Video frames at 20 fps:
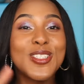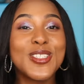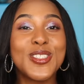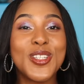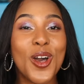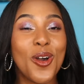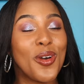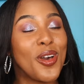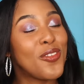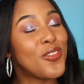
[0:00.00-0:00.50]

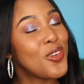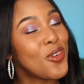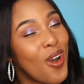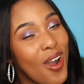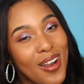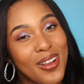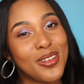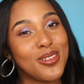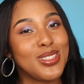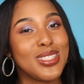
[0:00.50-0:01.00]
So if you
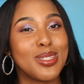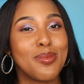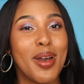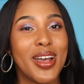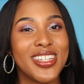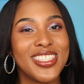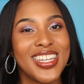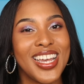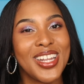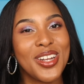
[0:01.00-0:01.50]
are new to
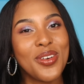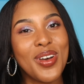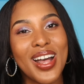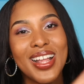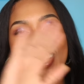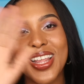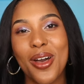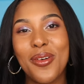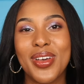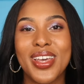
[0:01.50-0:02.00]
my channel,
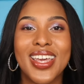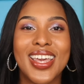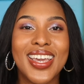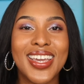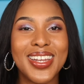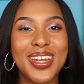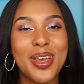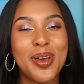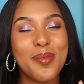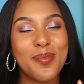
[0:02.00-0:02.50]
hello
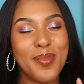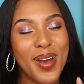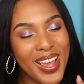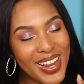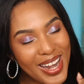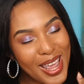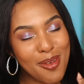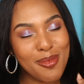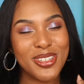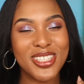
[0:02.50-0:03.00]
again. My
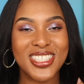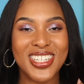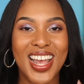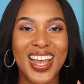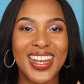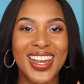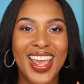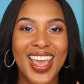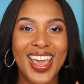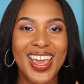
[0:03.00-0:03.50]
name is
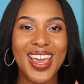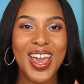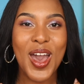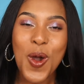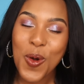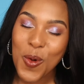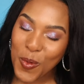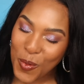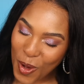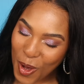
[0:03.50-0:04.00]
Zhane,
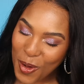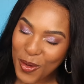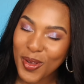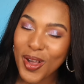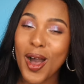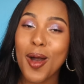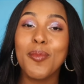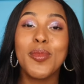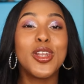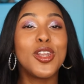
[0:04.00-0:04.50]

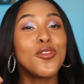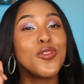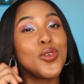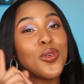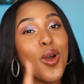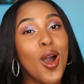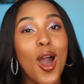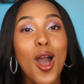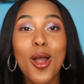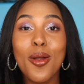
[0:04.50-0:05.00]
welcome. And if
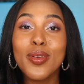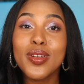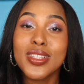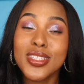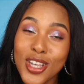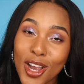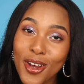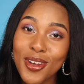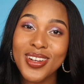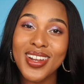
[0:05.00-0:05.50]
you are
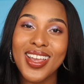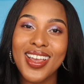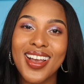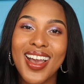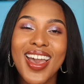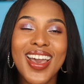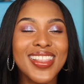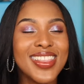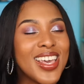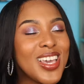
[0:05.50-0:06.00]
returning,
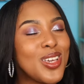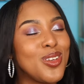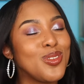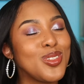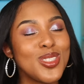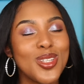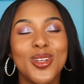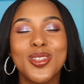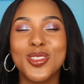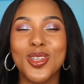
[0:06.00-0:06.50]
thank you
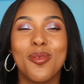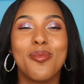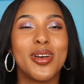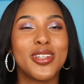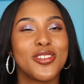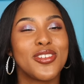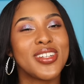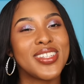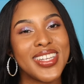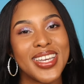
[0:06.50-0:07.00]
so, so
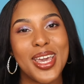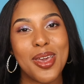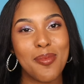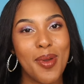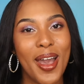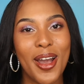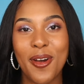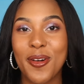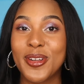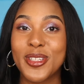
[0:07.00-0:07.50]
much for clicking
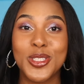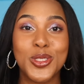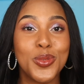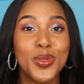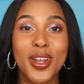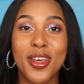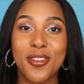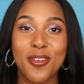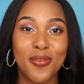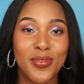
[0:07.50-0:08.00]
back onto
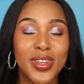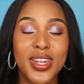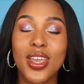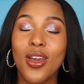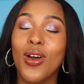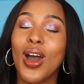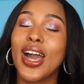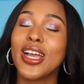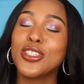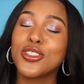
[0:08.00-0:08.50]
another
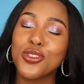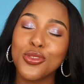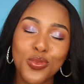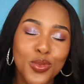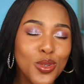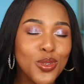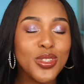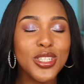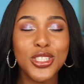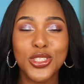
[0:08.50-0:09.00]
video. I
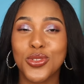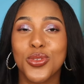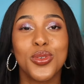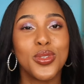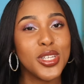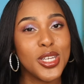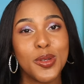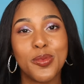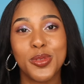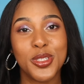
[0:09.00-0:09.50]
truly,
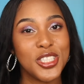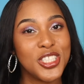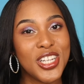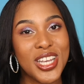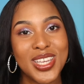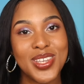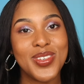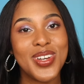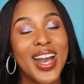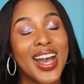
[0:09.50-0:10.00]
truly
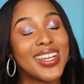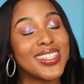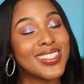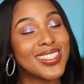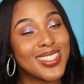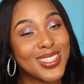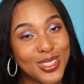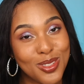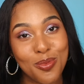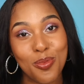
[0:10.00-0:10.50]
appreciate you
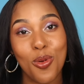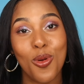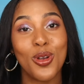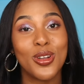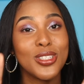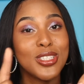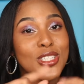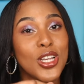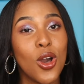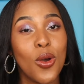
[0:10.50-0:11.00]
guys'
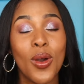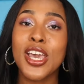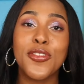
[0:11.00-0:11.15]
support. So